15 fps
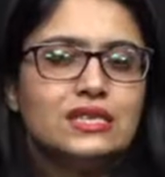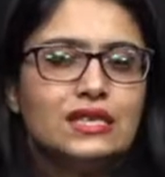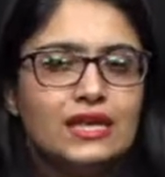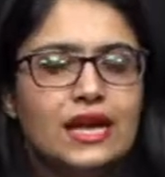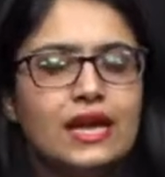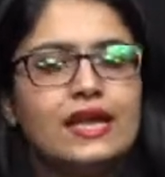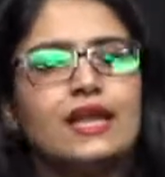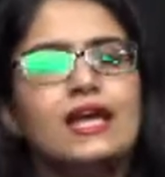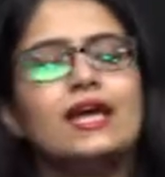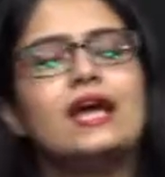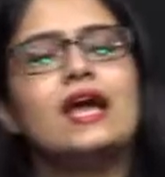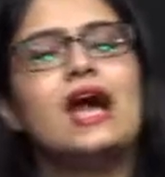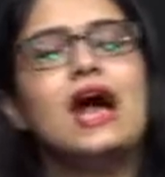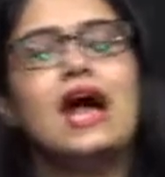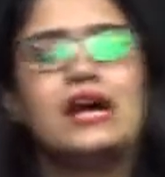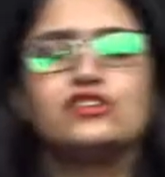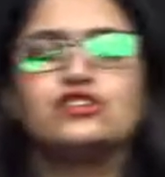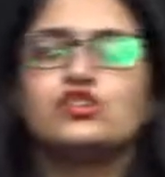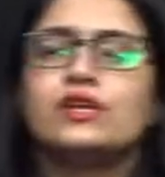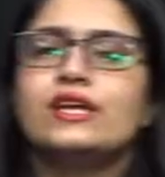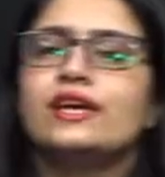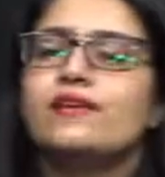DNA
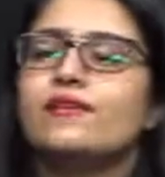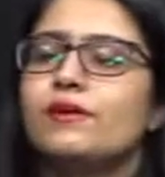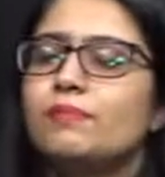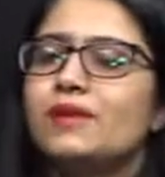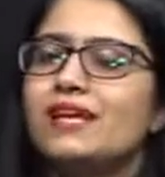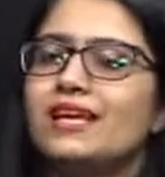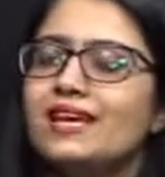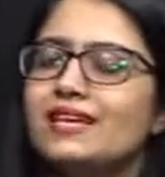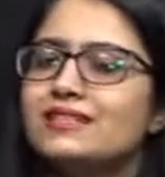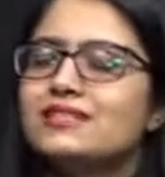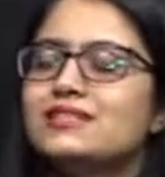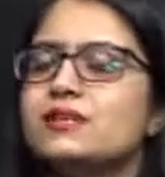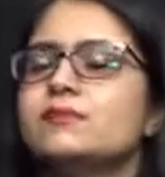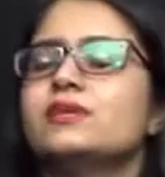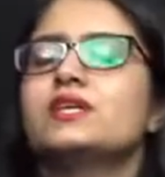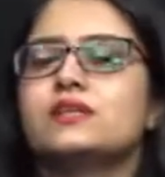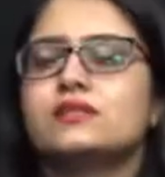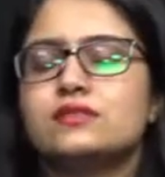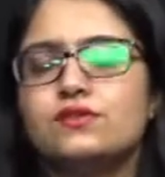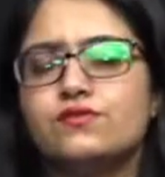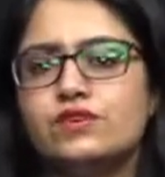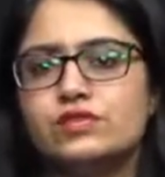actually replicates
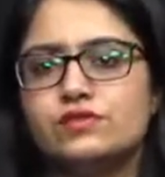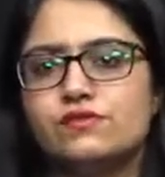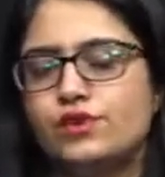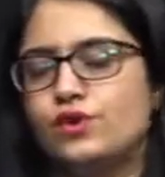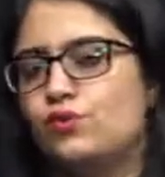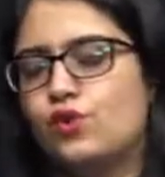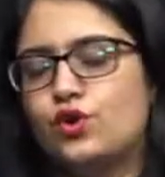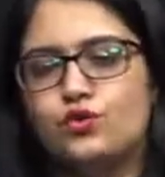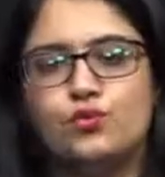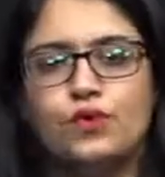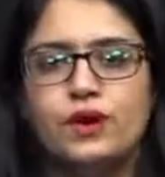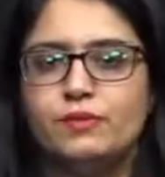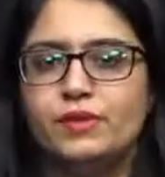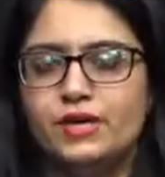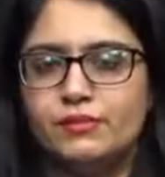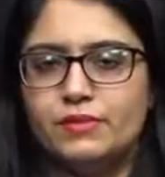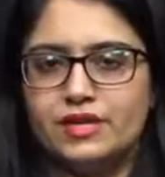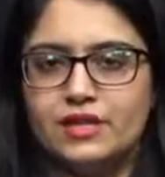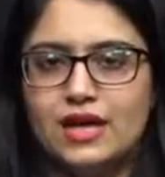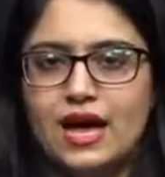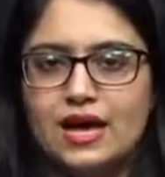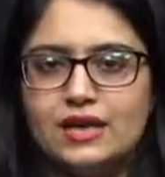semi-conservatively. What do I mean by
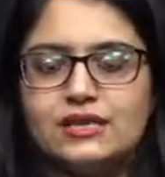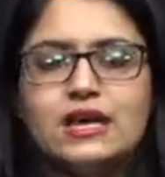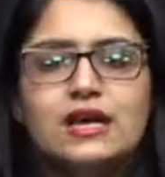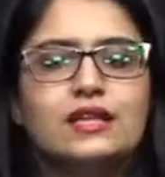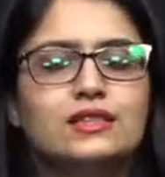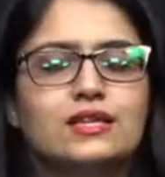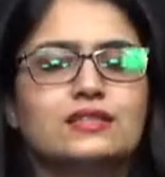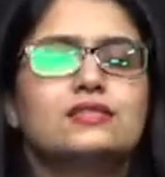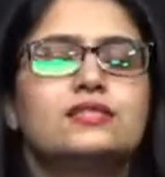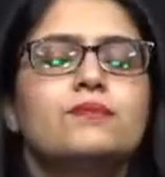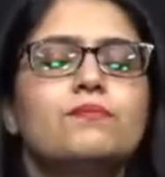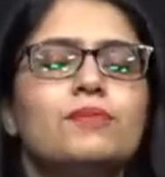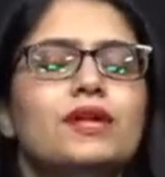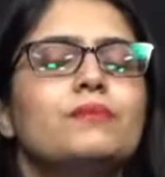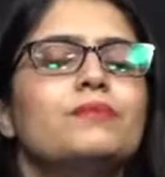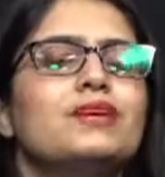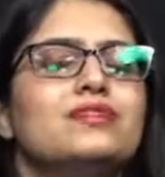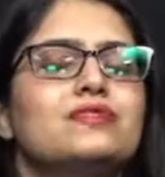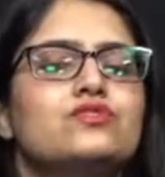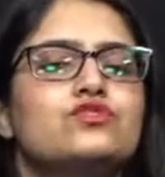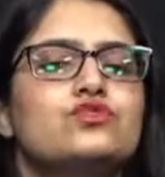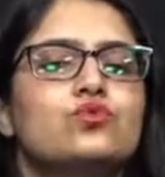that? That simply
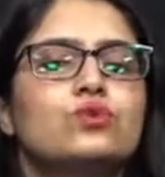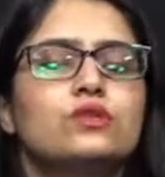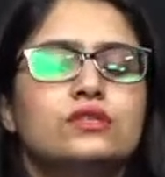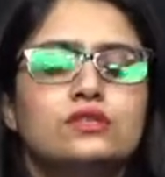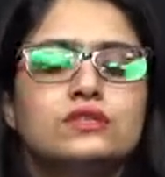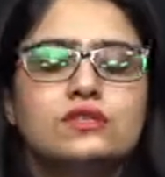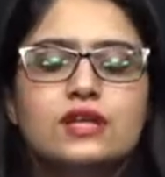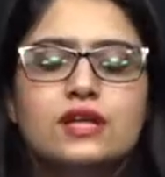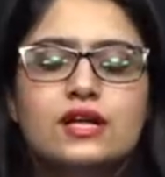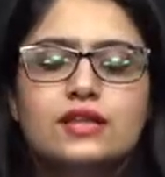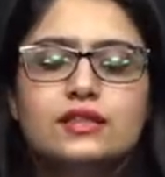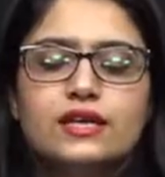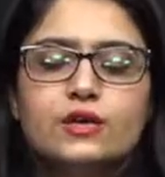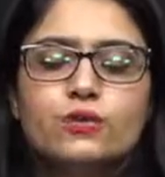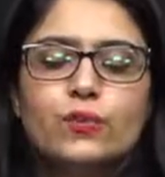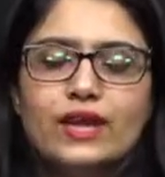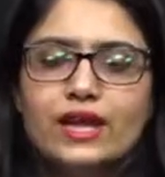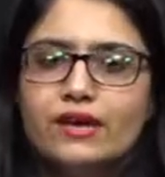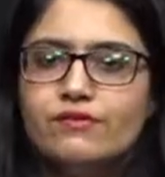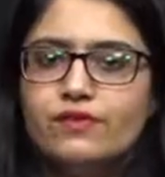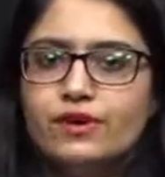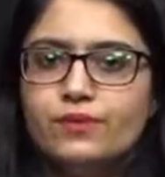means, students, that
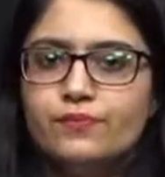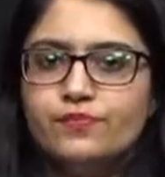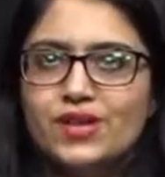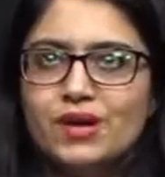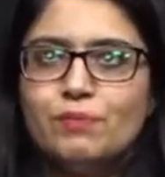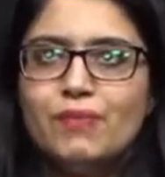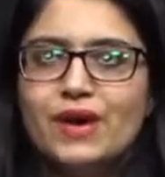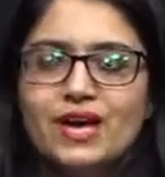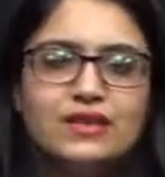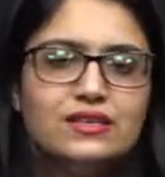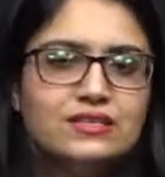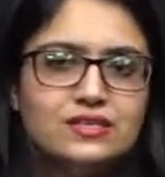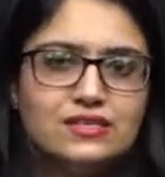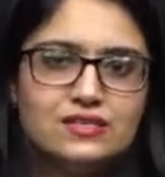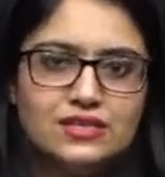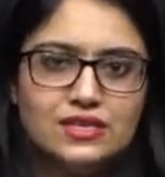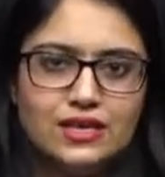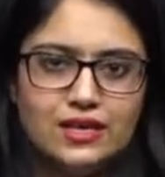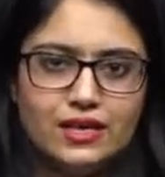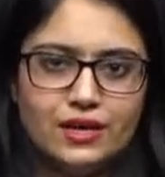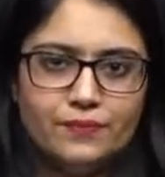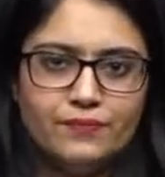whenever a parental
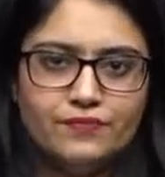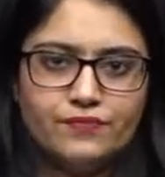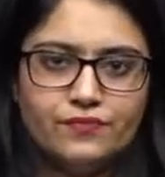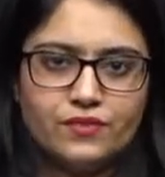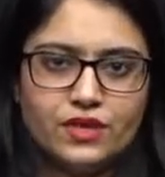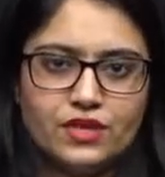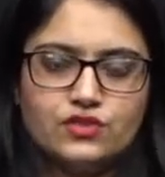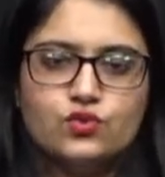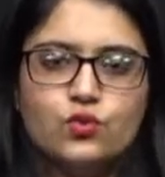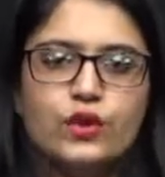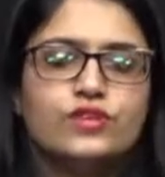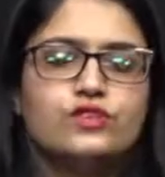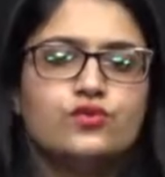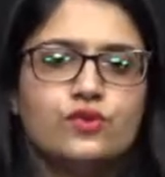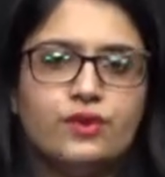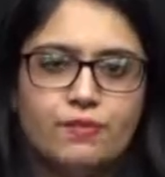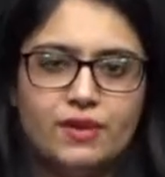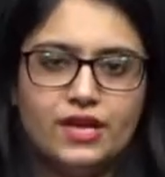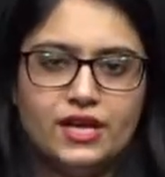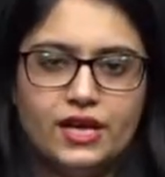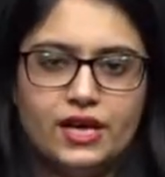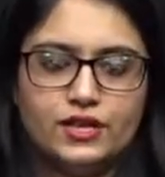DNA is going to
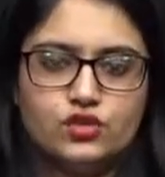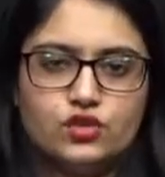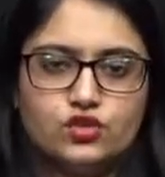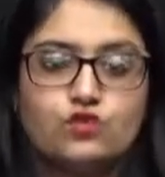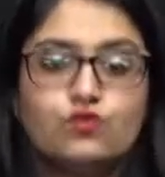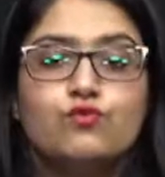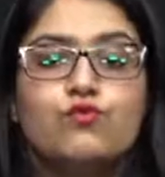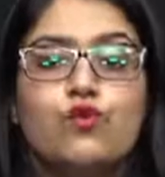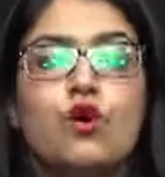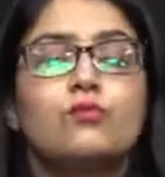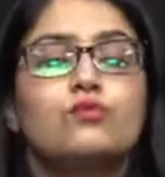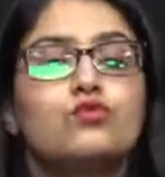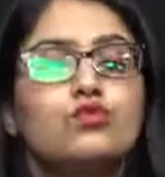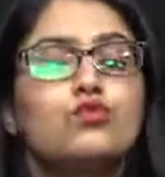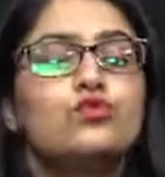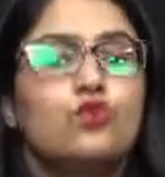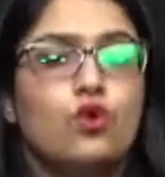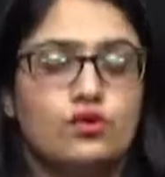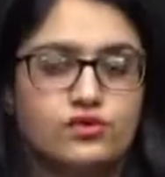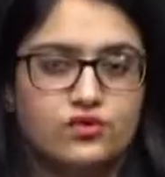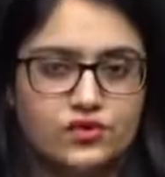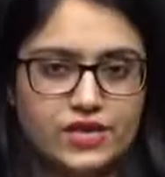replicate to form two
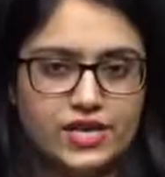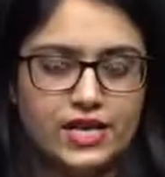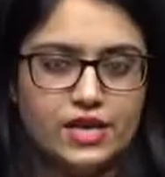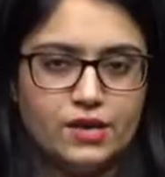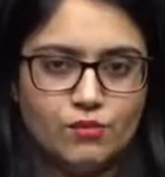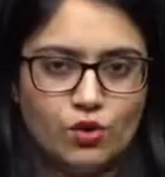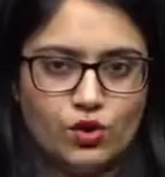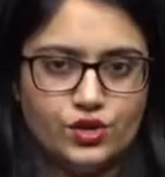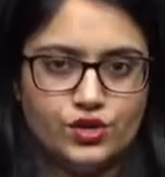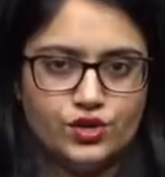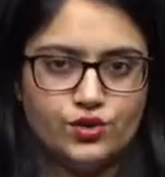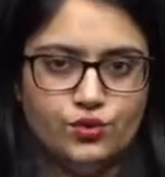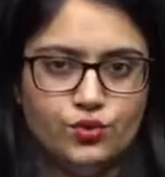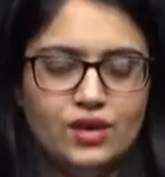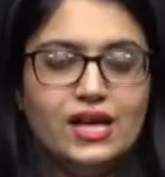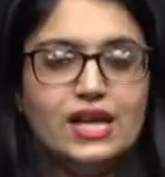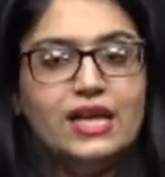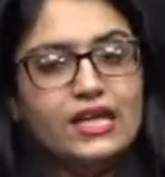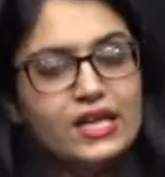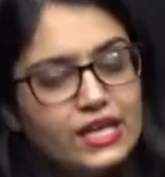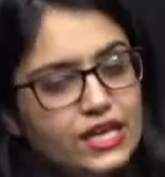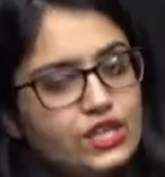daughter DNA molecule,
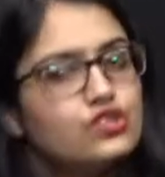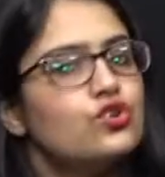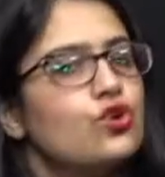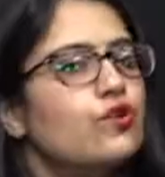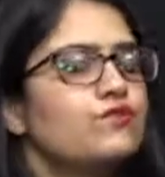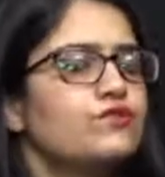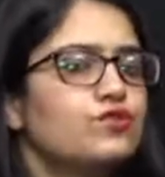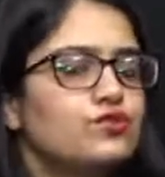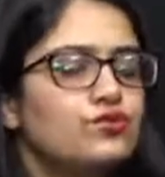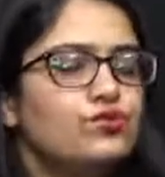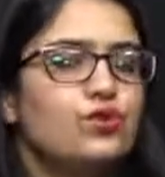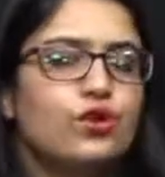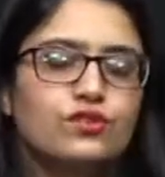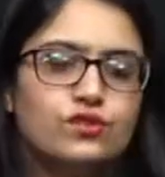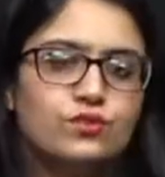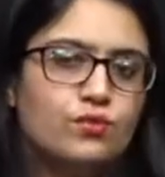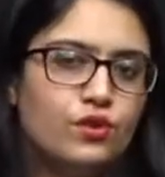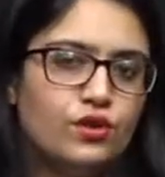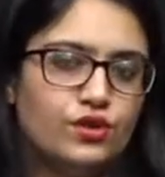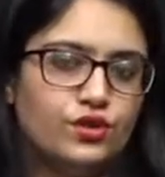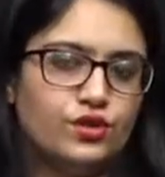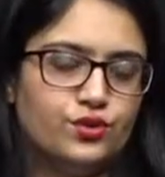each of the two daughter
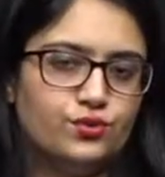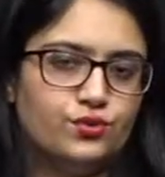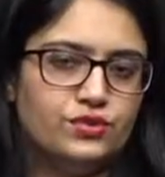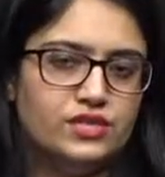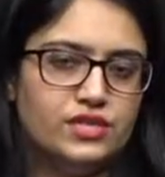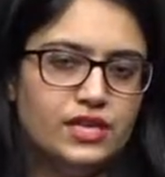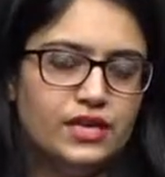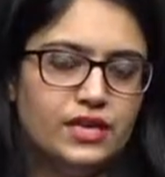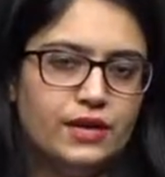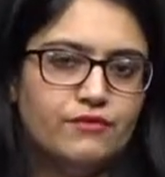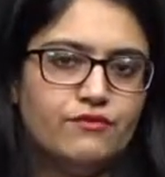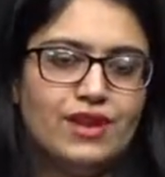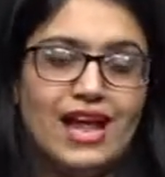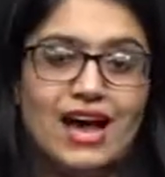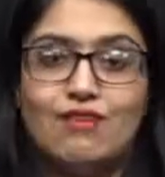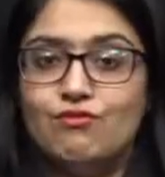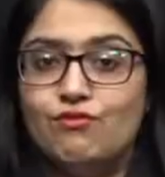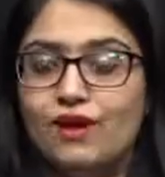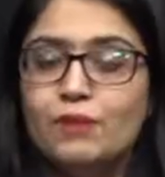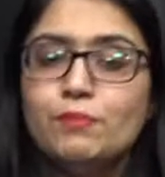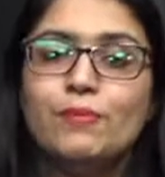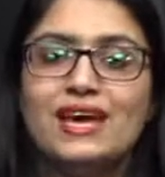molecule DNA will have
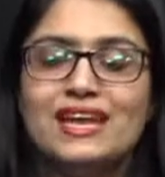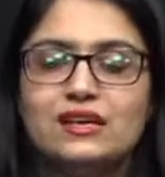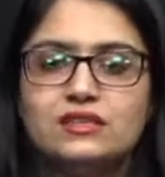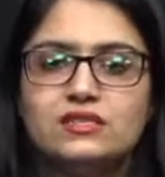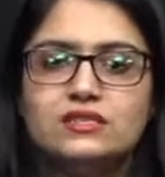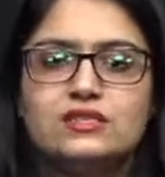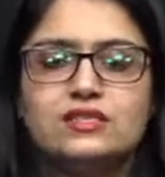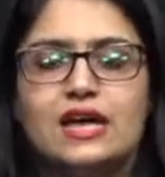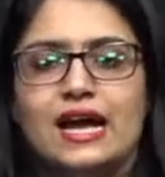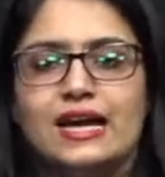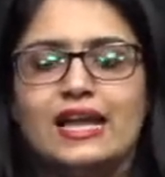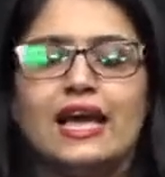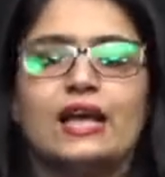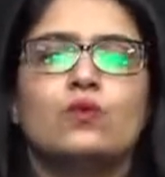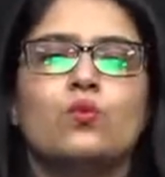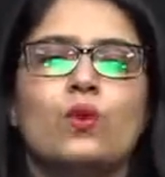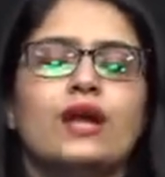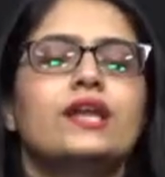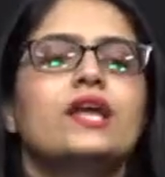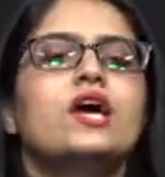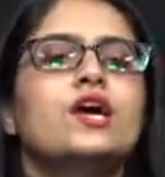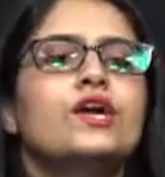one parental strand and
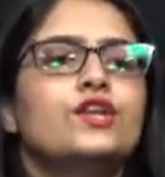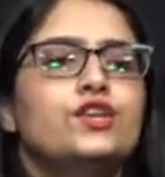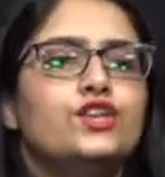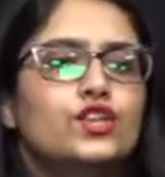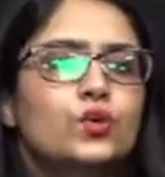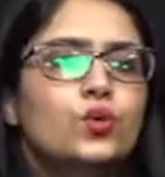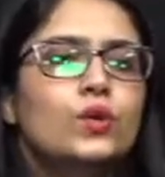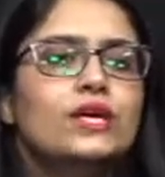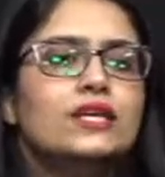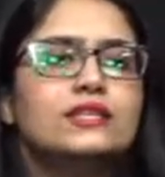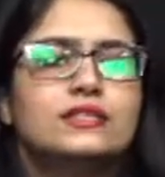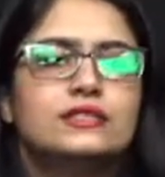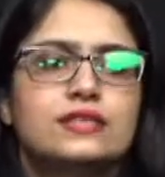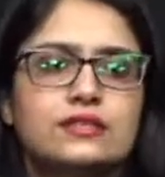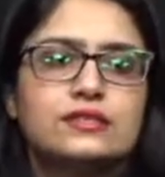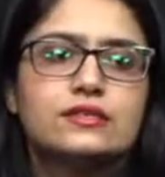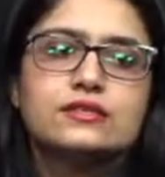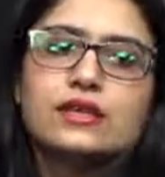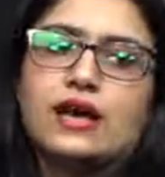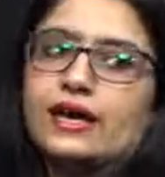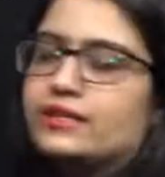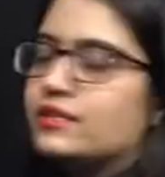one newly
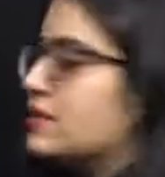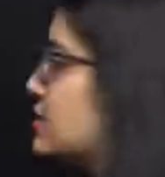synthesized